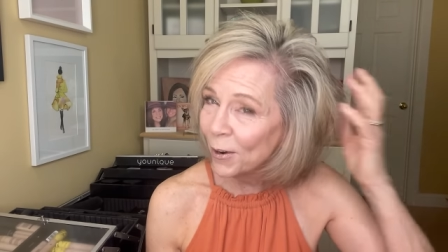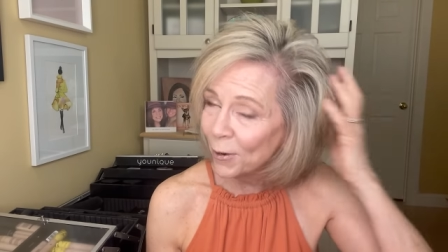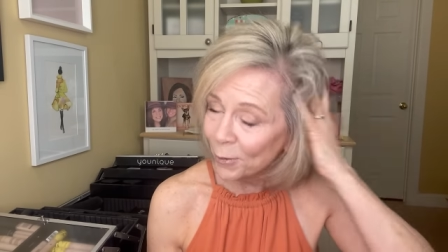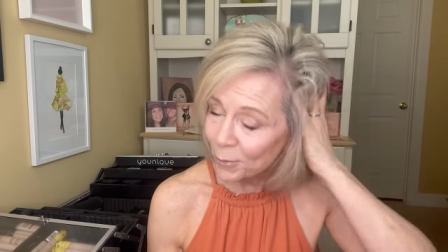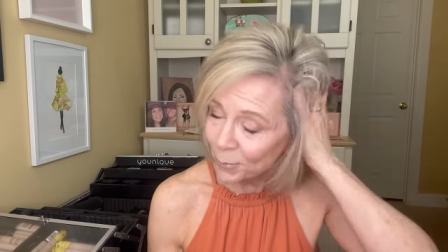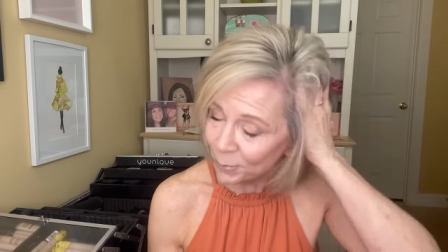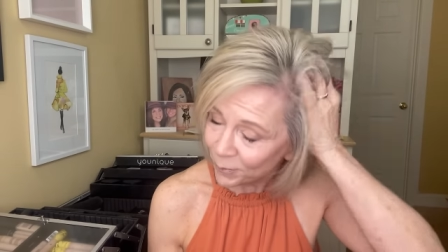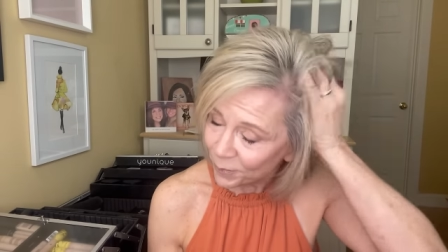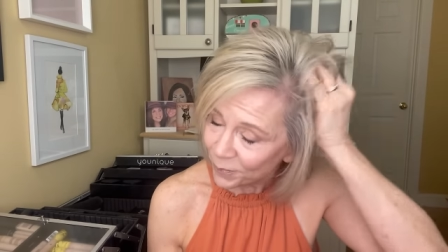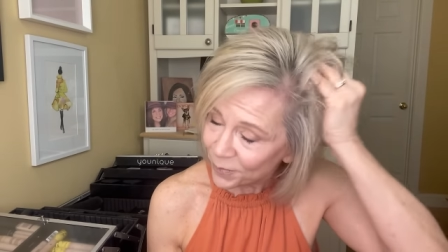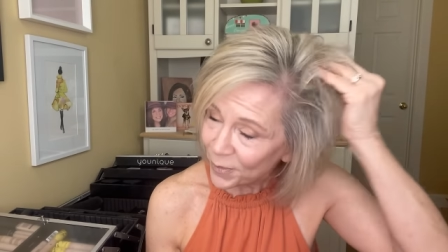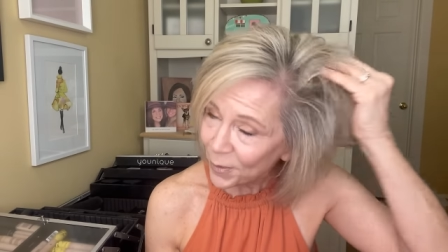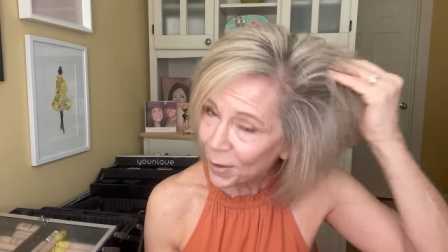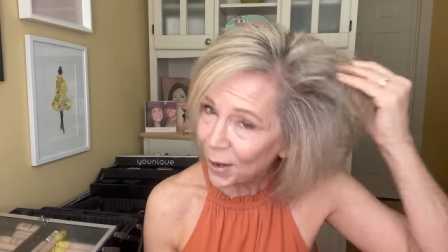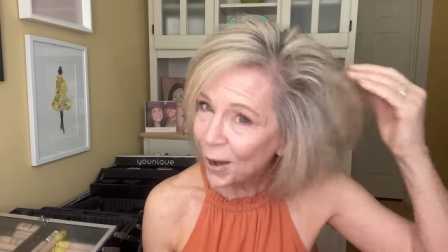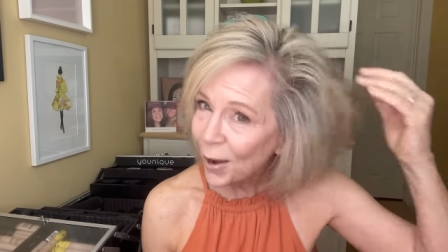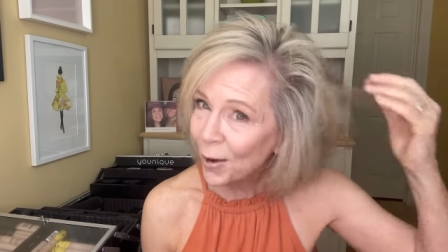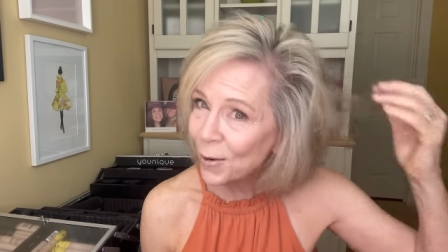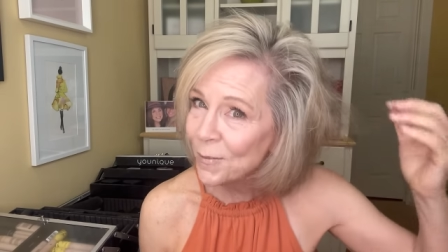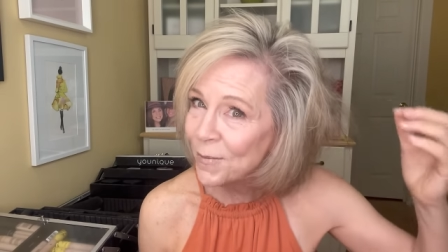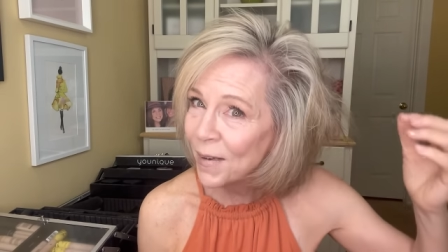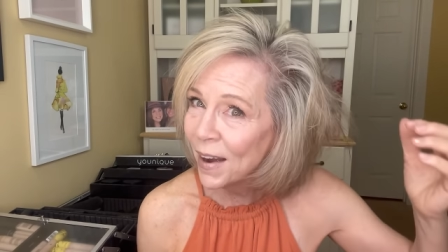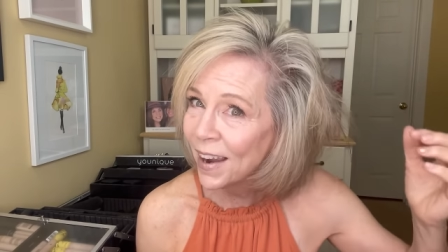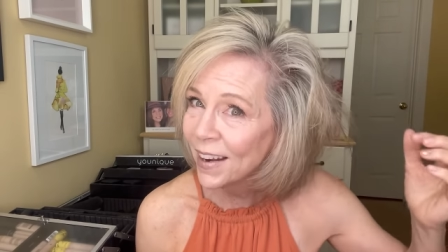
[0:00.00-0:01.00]
um,
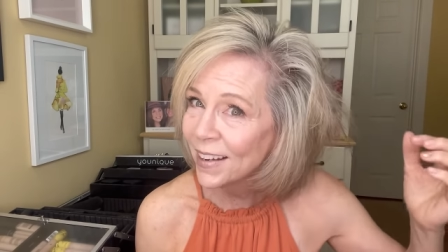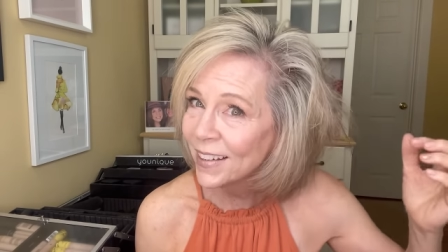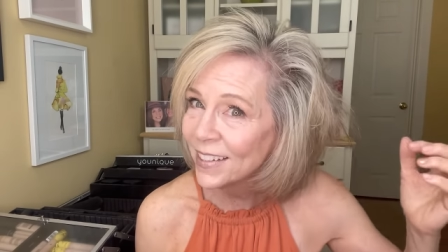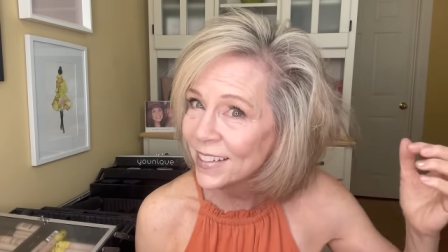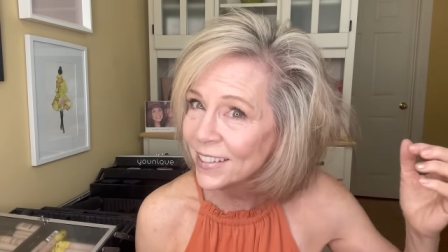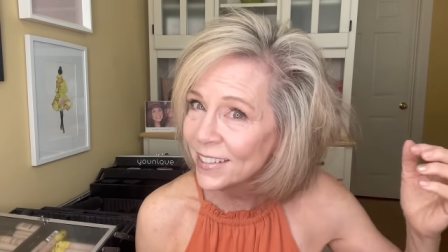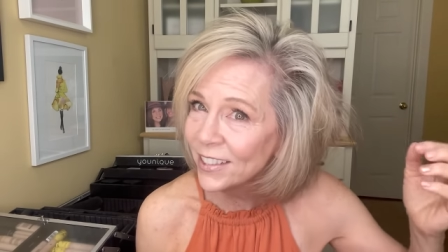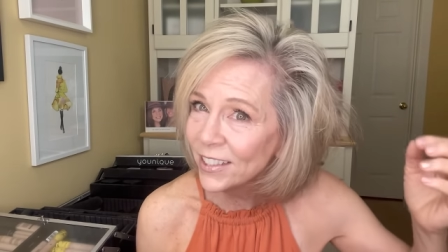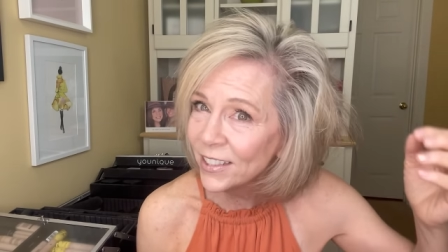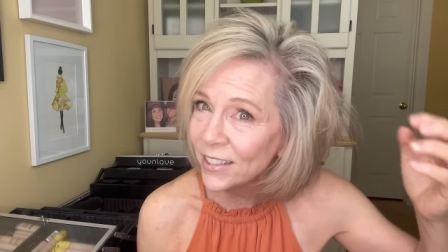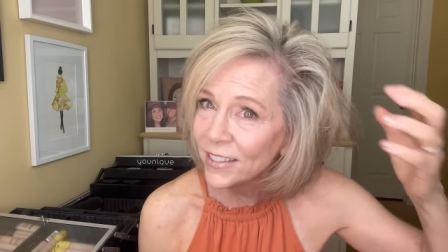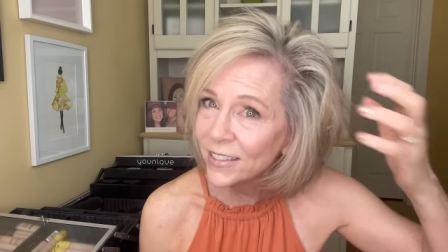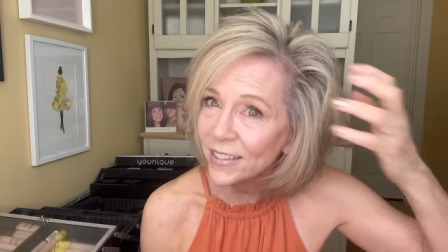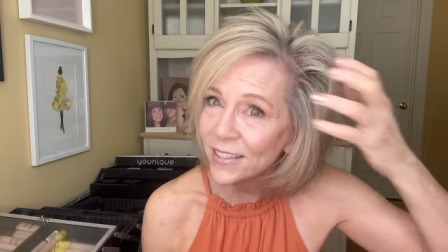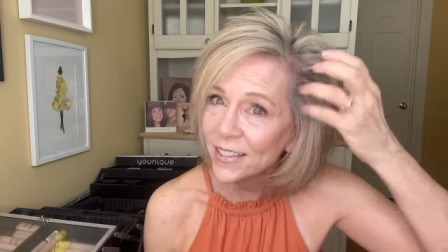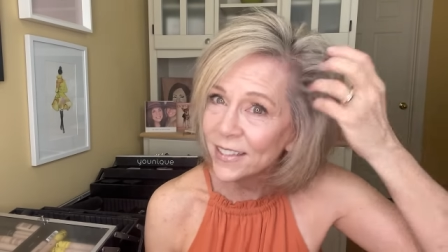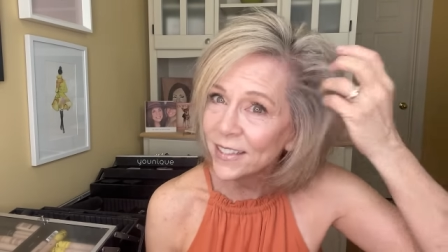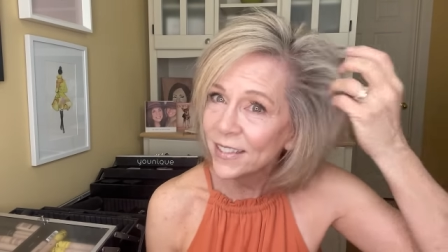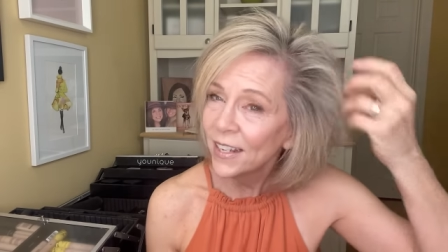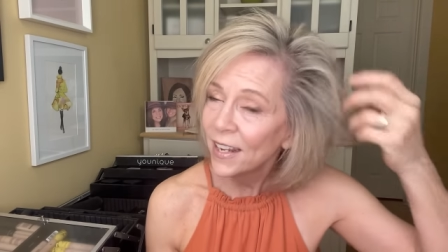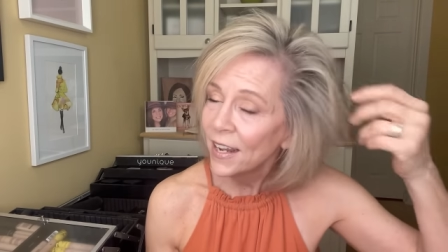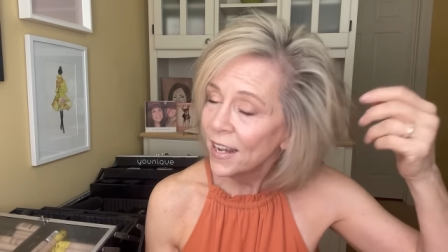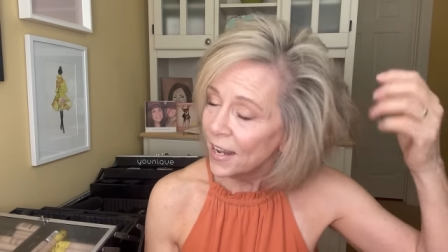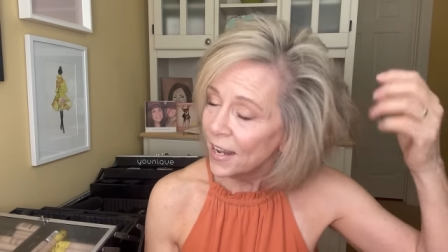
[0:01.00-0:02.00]
oh my goodness,